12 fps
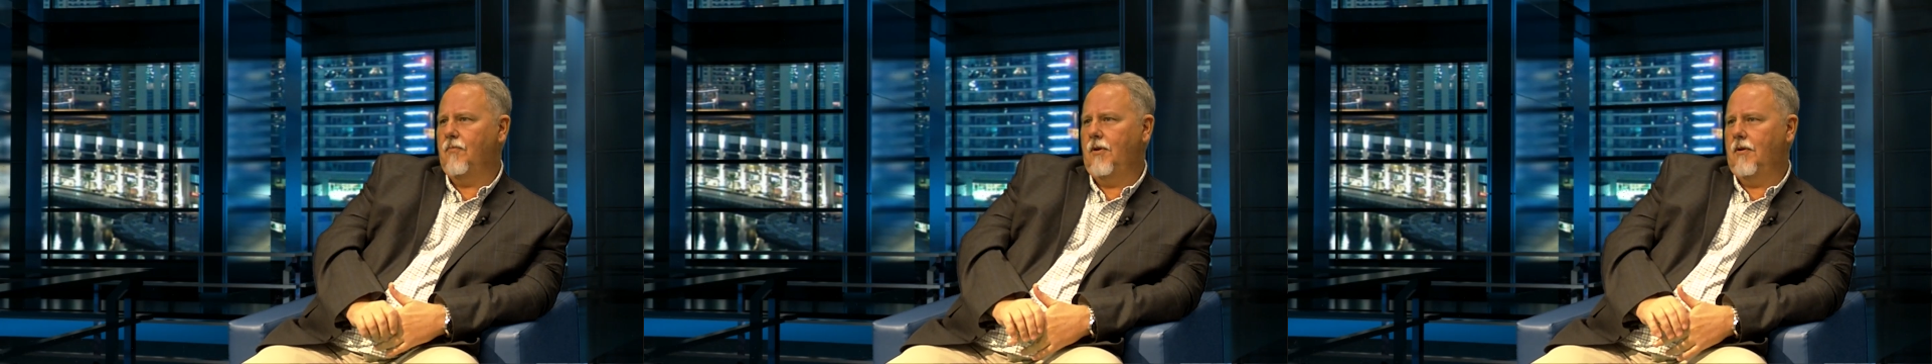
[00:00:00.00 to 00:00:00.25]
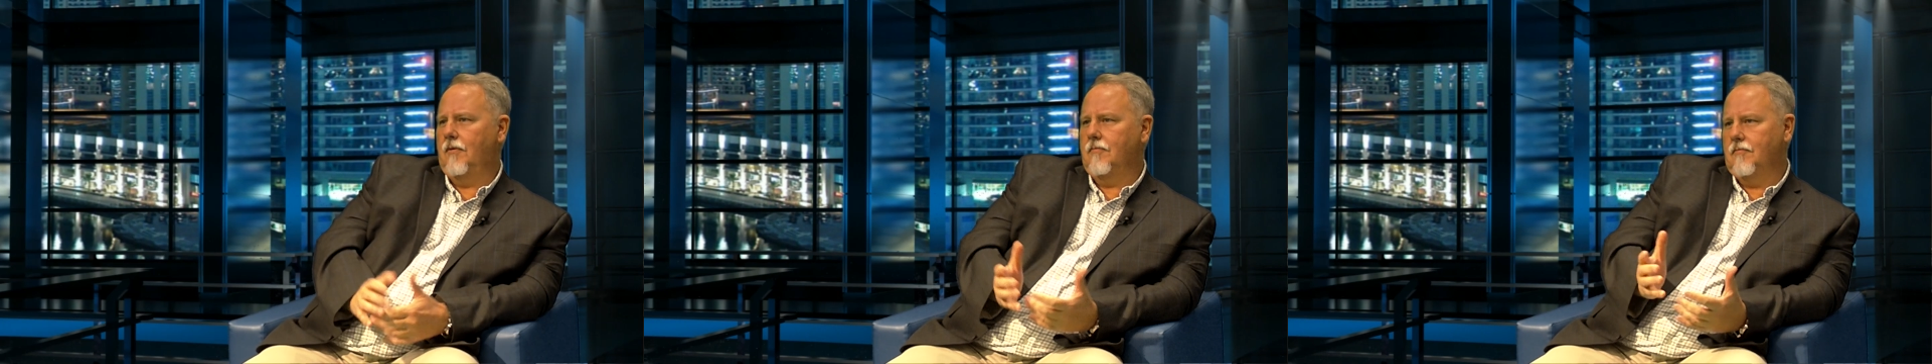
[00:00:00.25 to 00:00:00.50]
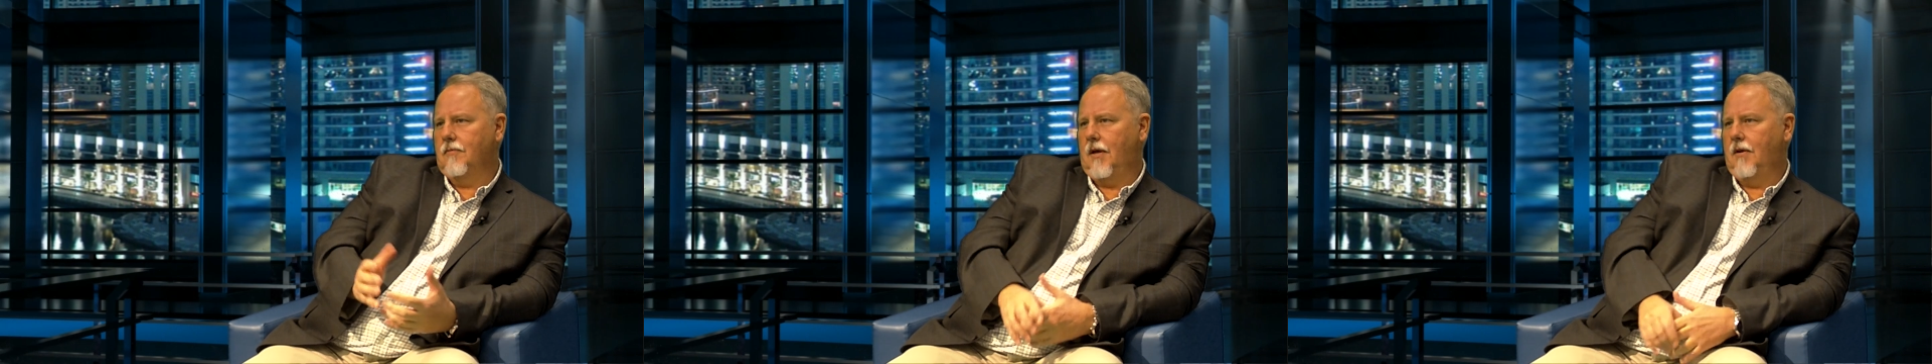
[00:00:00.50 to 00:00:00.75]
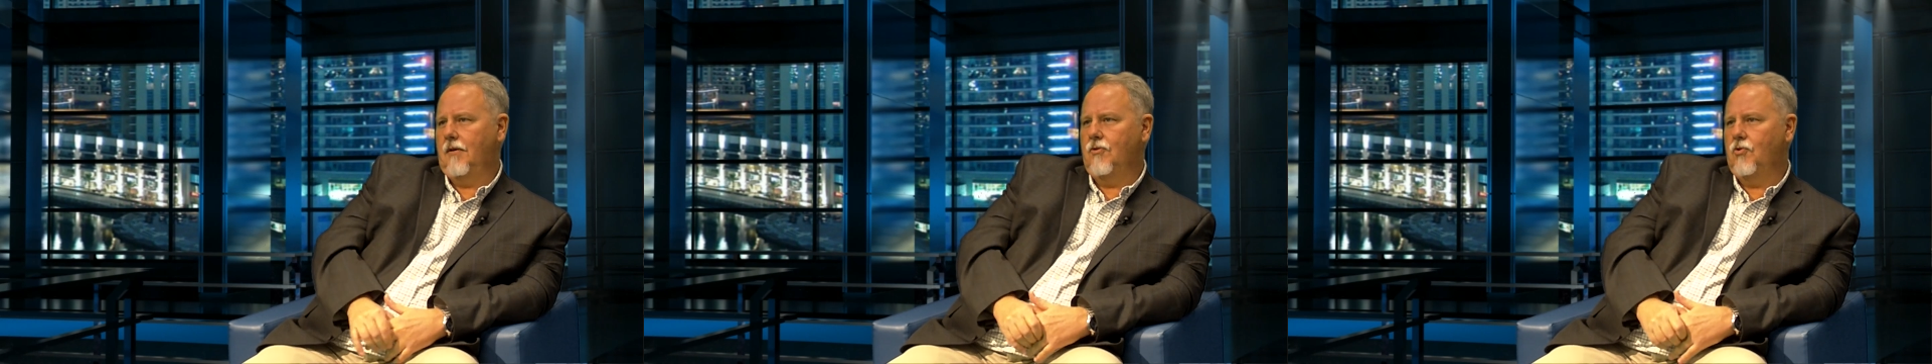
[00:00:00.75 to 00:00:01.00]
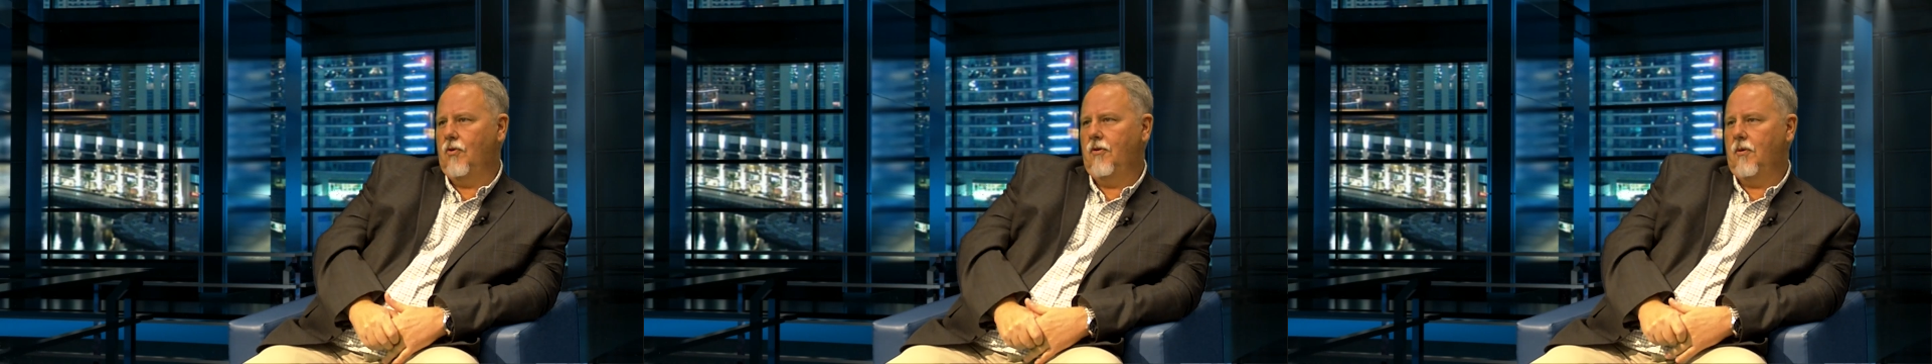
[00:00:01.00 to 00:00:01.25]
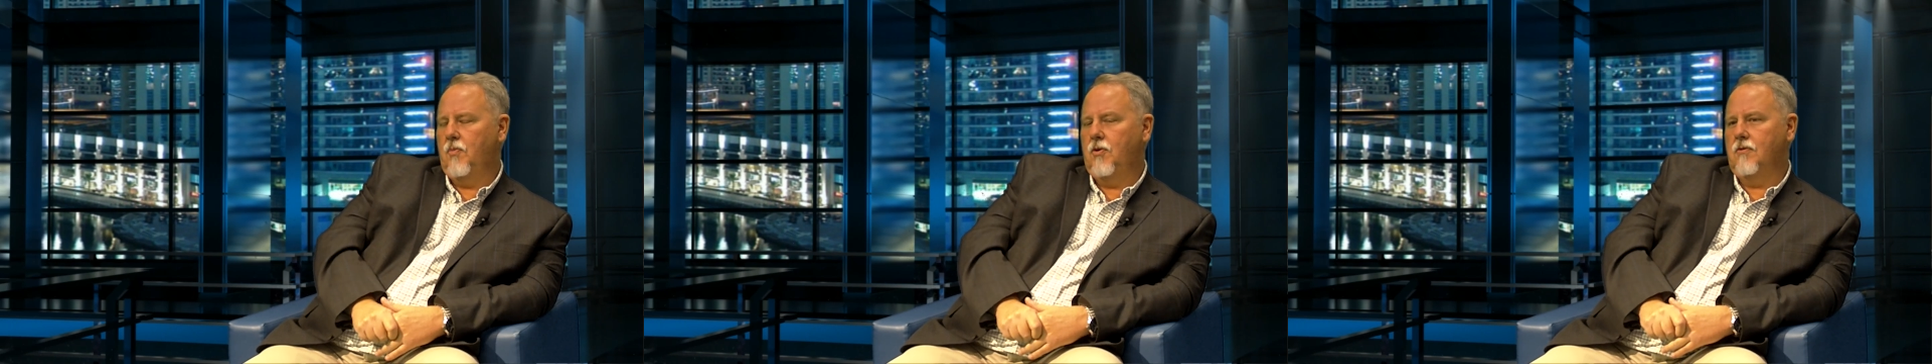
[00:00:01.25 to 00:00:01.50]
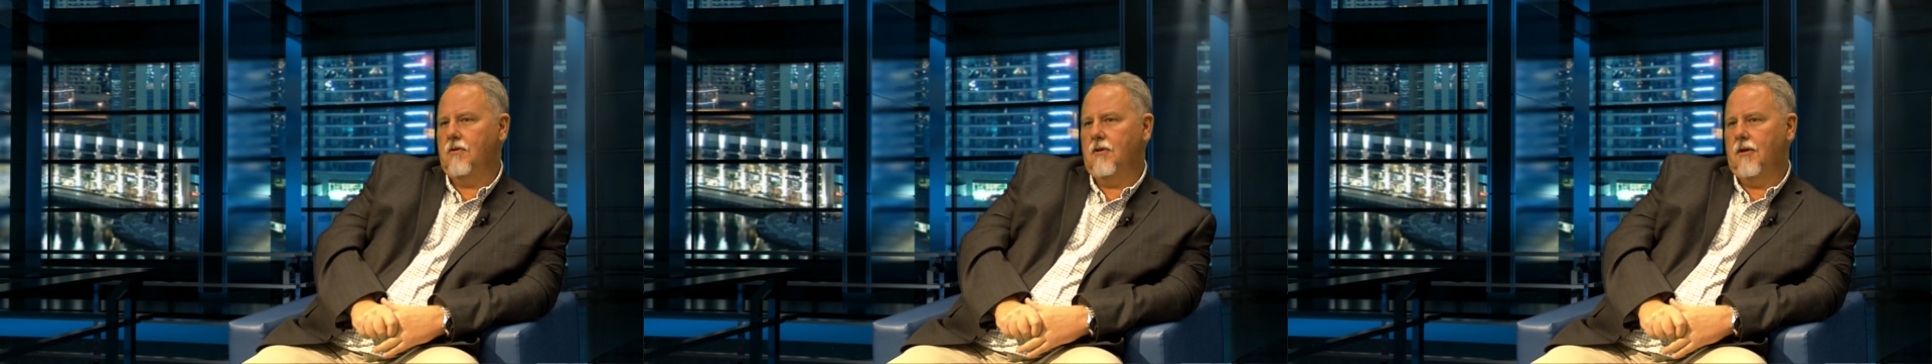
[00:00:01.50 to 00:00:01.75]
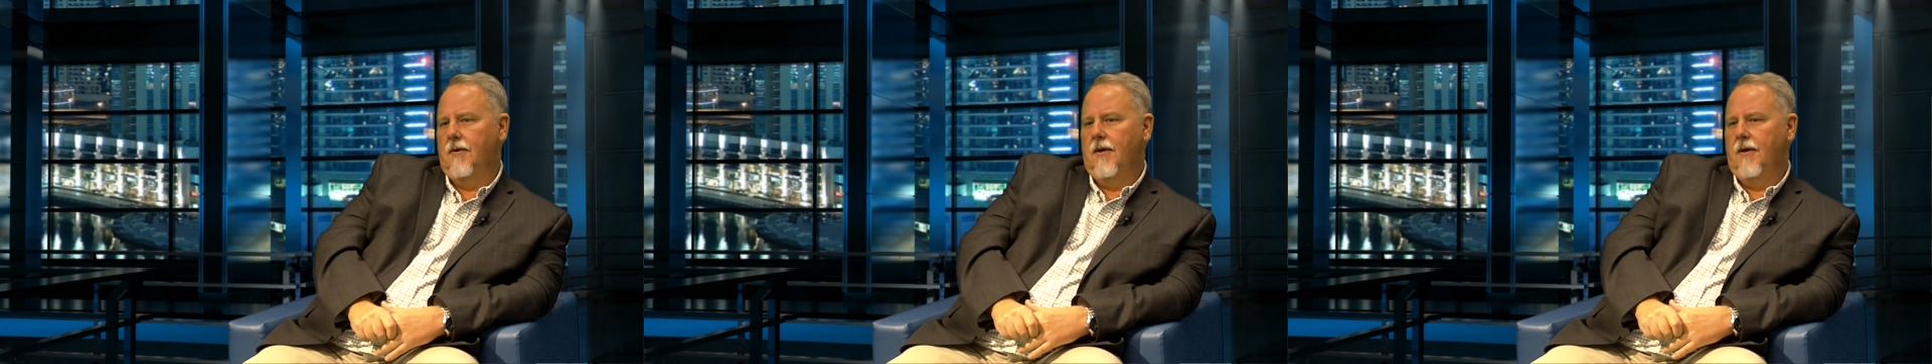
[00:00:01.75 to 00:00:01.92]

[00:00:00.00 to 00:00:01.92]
you know, kind of enjoyed their music.